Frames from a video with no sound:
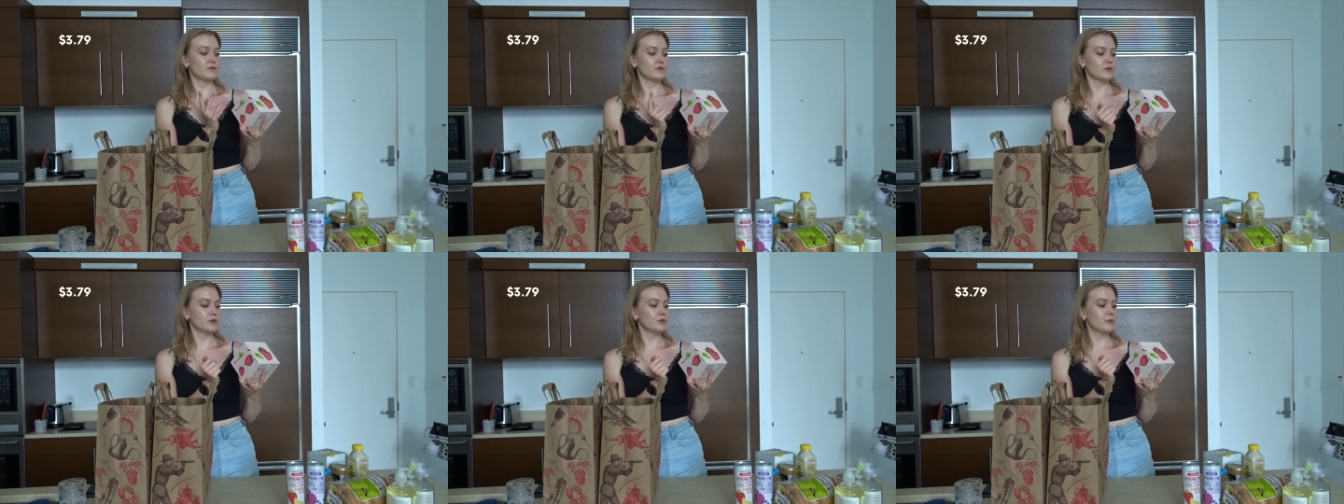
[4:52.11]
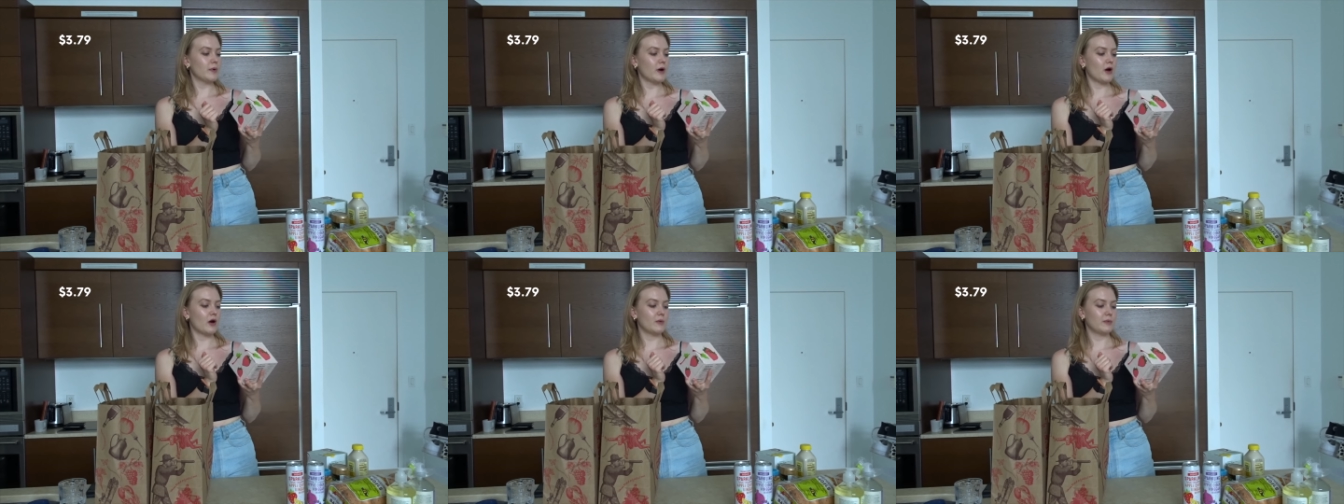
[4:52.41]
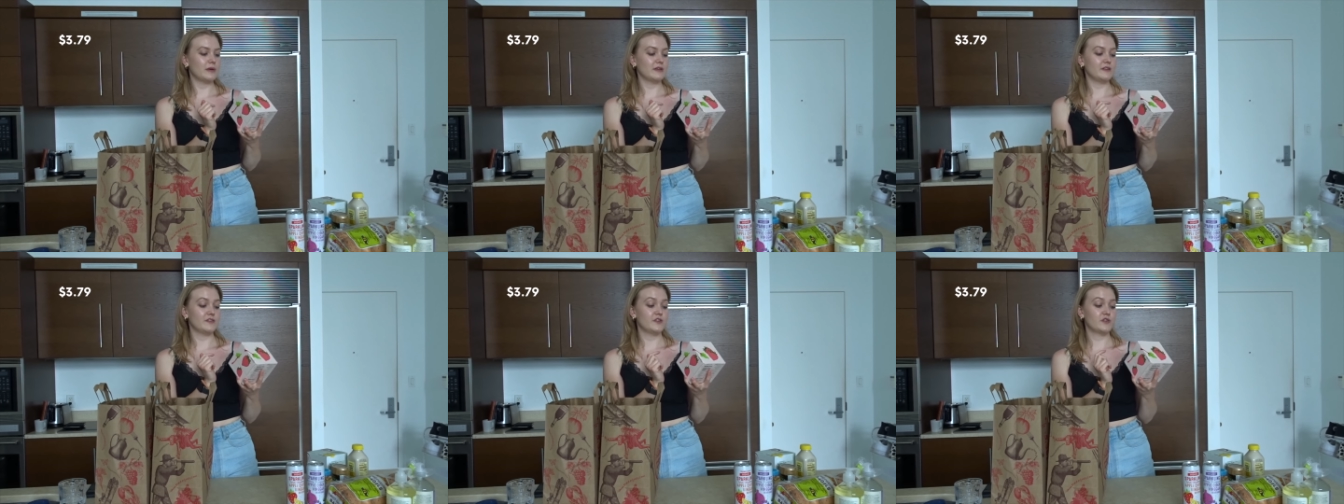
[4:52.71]
rhubarb
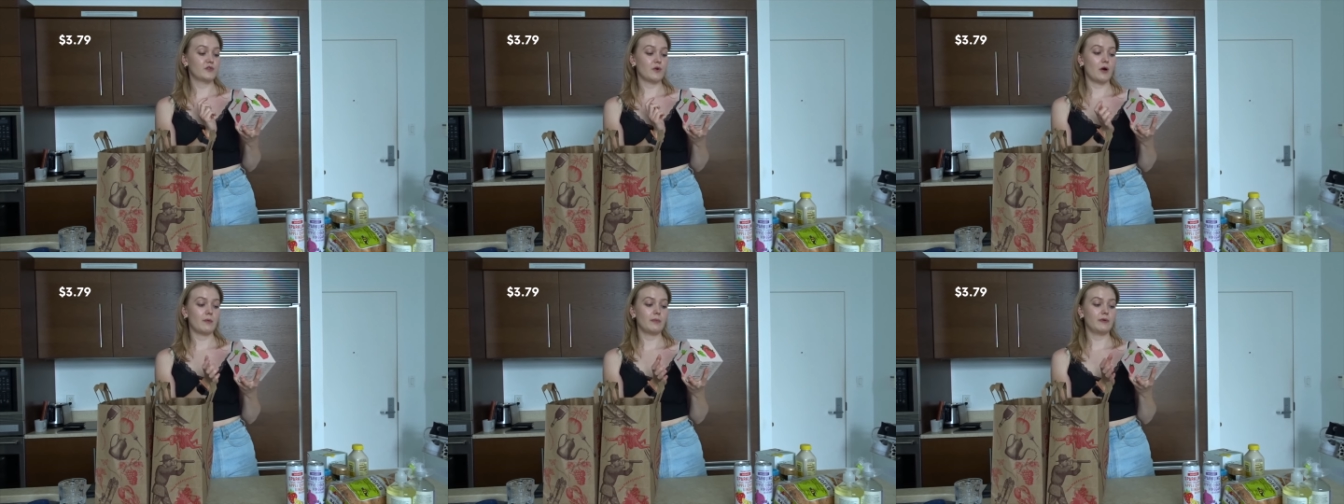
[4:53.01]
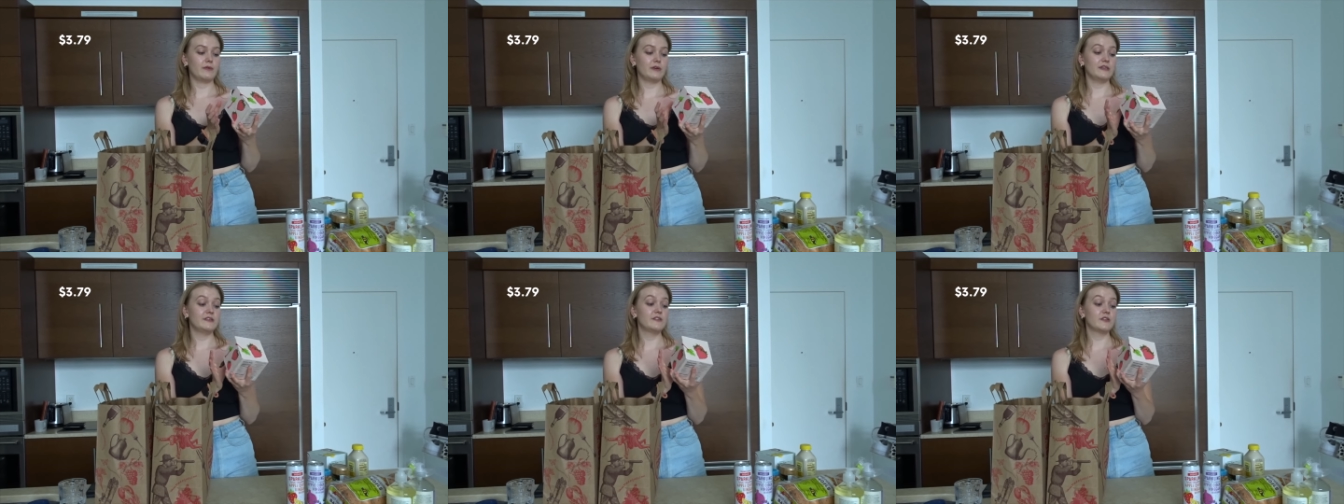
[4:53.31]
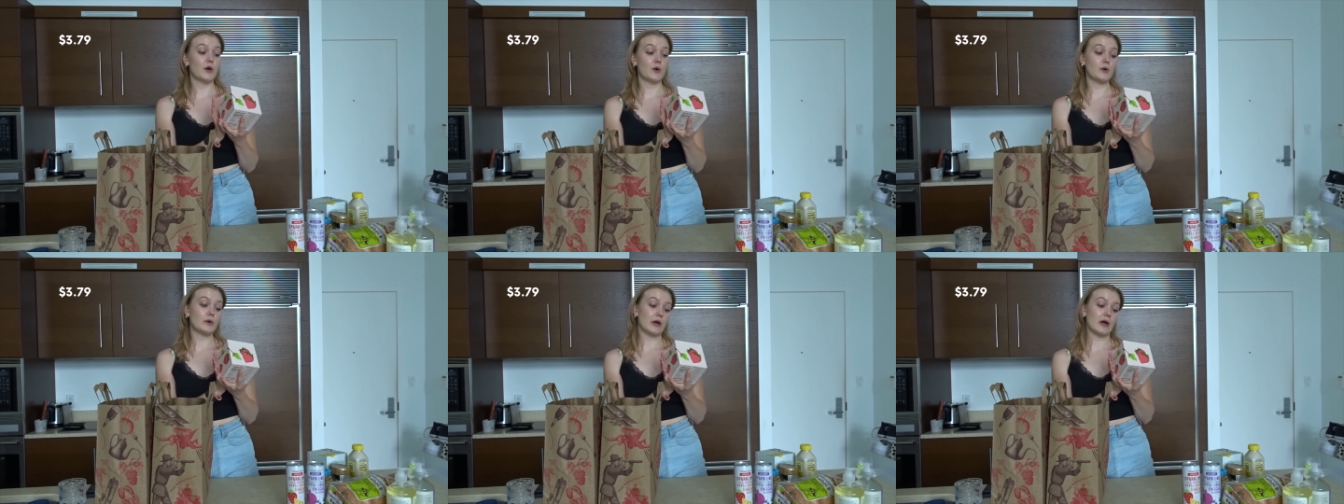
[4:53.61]
and strawberry
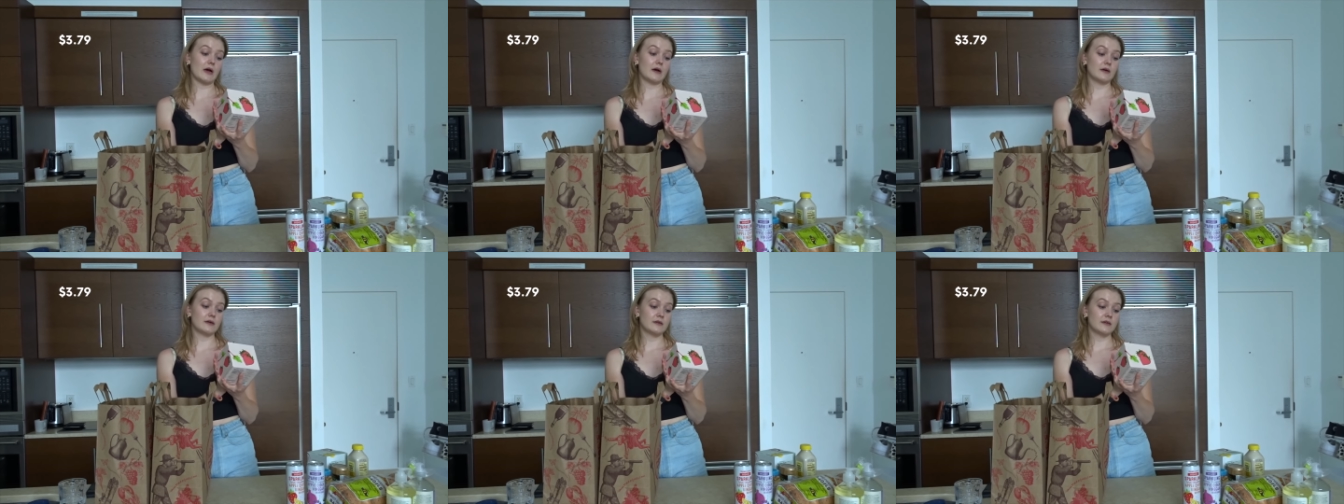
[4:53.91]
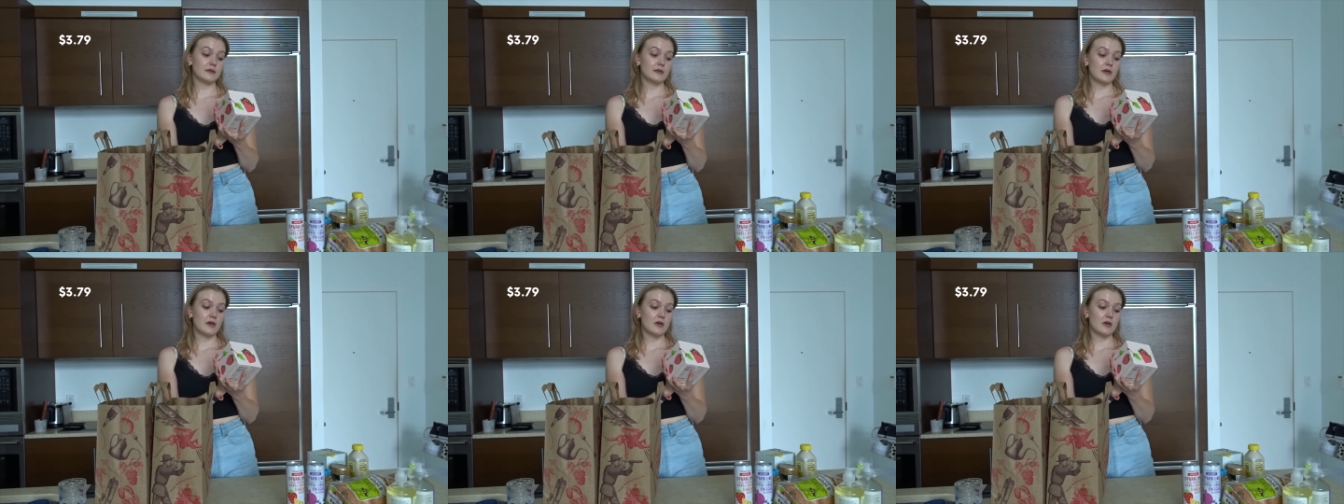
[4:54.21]
soda.